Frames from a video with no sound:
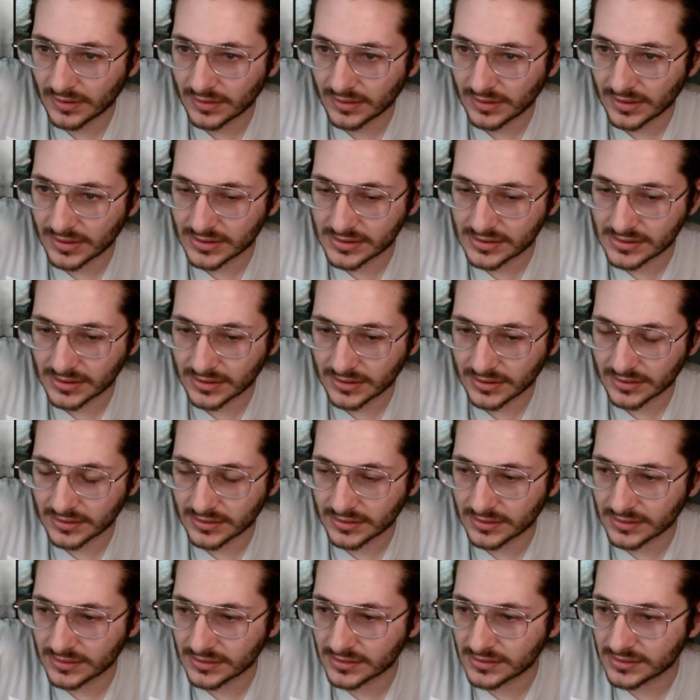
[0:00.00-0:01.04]
This
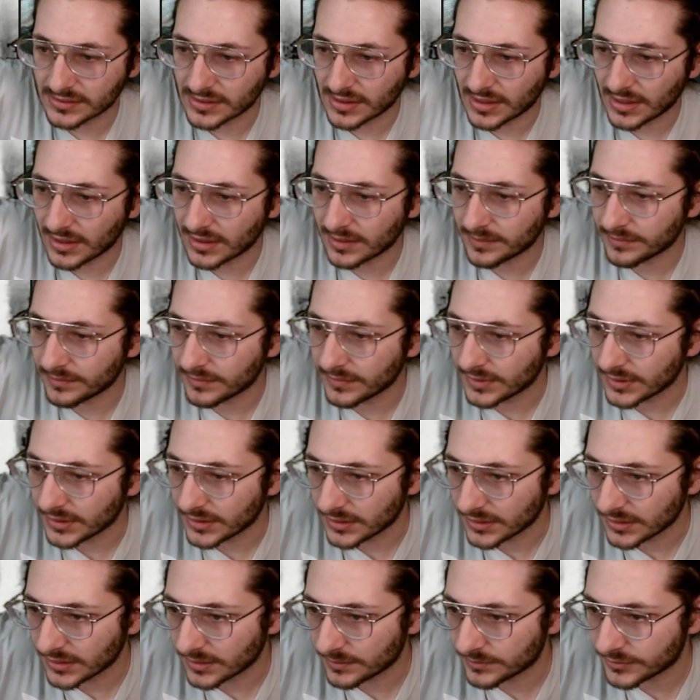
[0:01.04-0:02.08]
is not
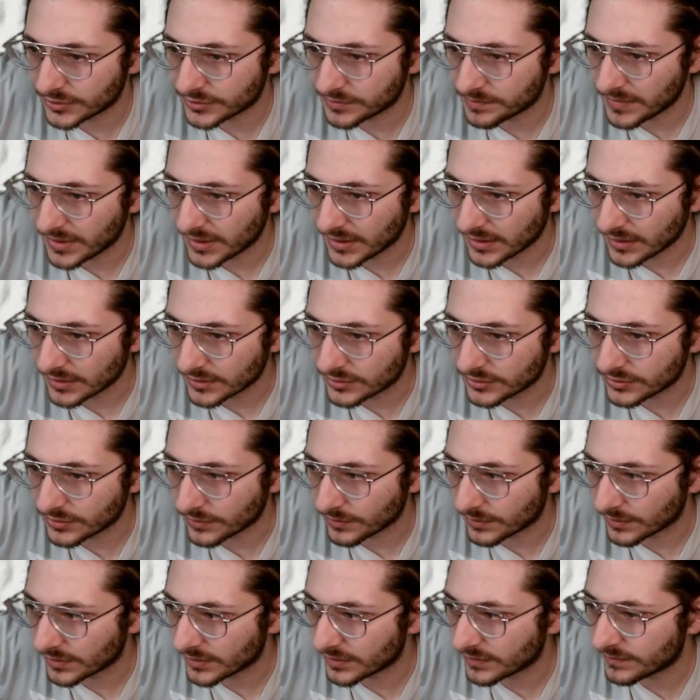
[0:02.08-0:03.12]
me. I'm just making
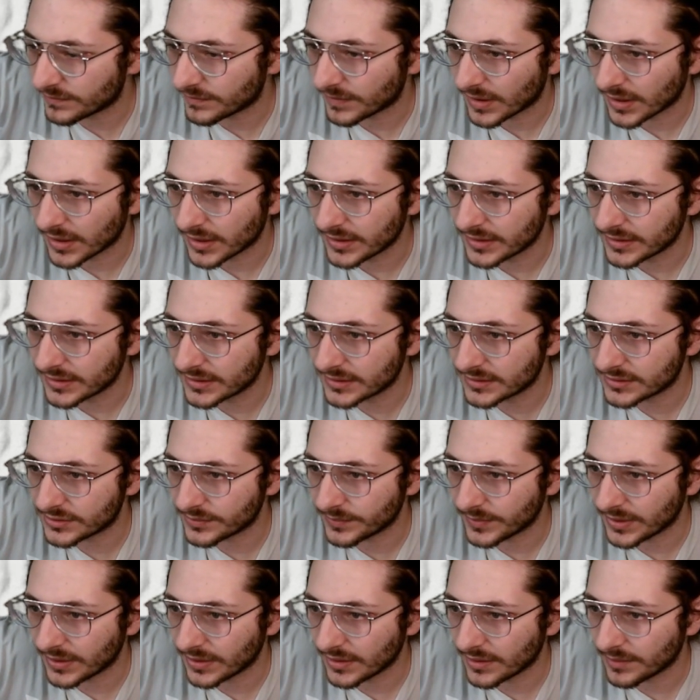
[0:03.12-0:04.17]
sure to find it so
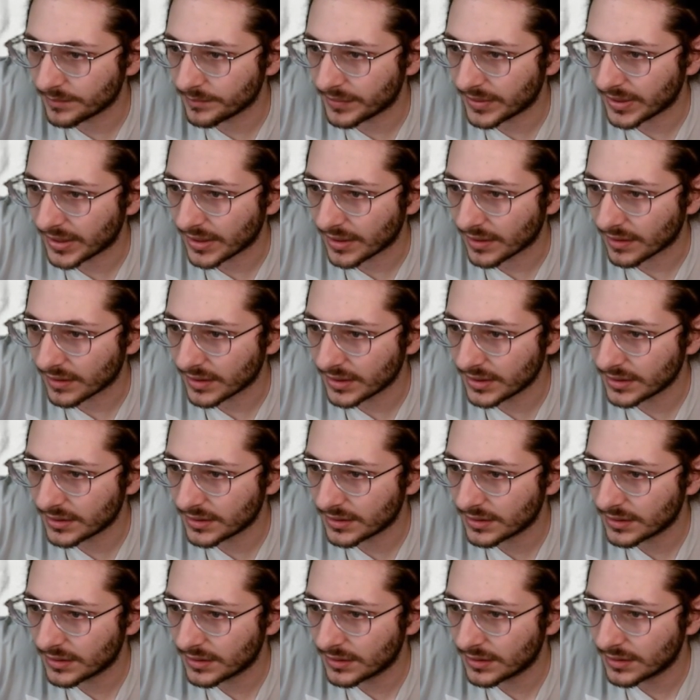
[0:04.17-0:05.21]
we can compare it.
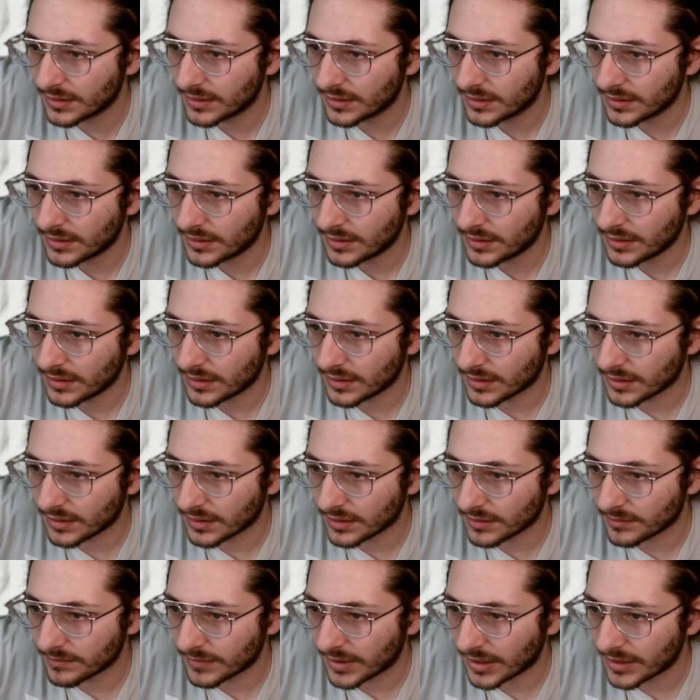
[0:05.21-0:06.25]

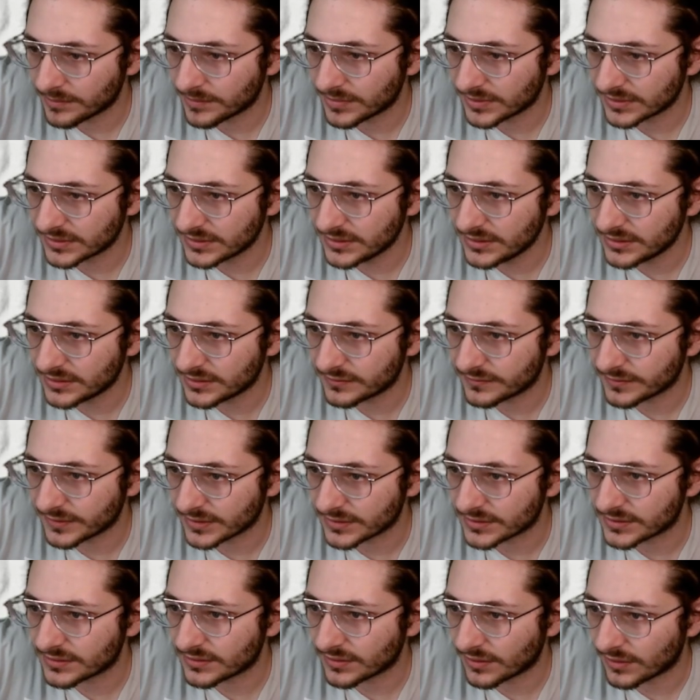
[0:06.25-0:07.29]
I believe
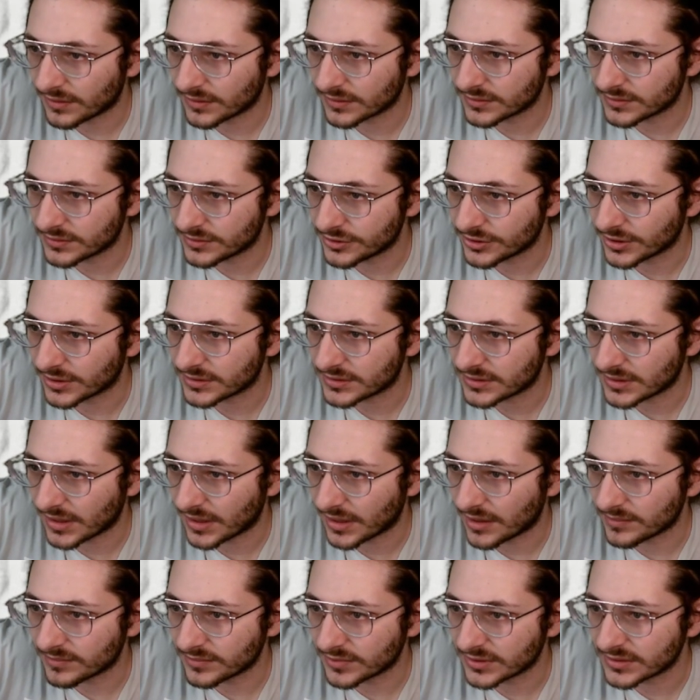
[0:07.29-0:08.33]
it's called Just
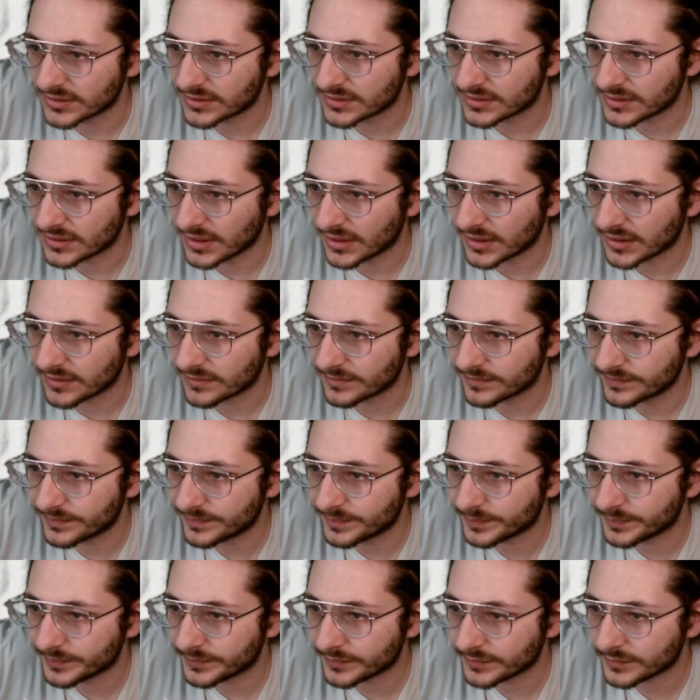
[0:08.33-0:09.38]
Goblins. Yeah.
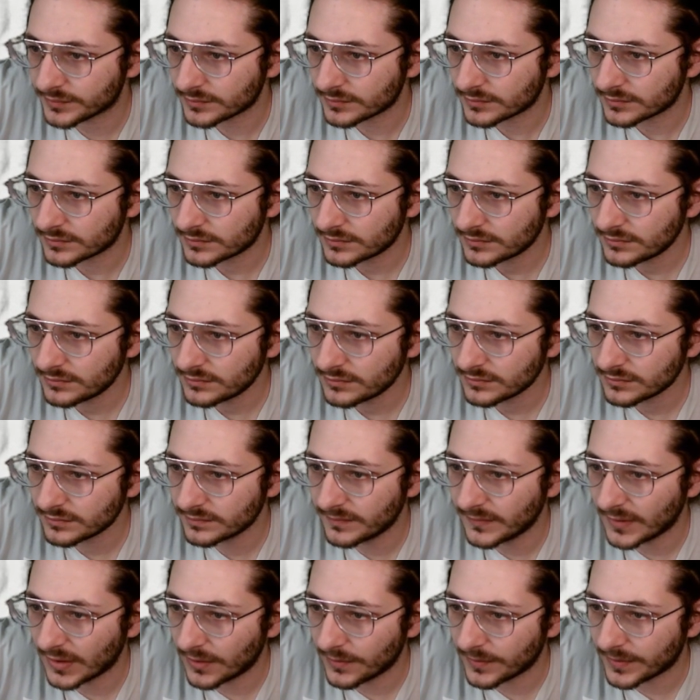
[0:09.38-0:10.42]

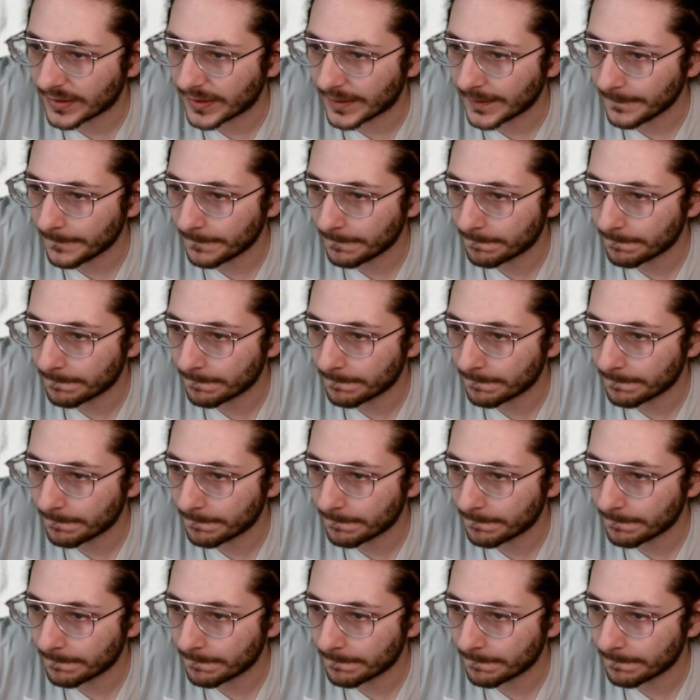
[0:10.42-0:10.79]
Okay.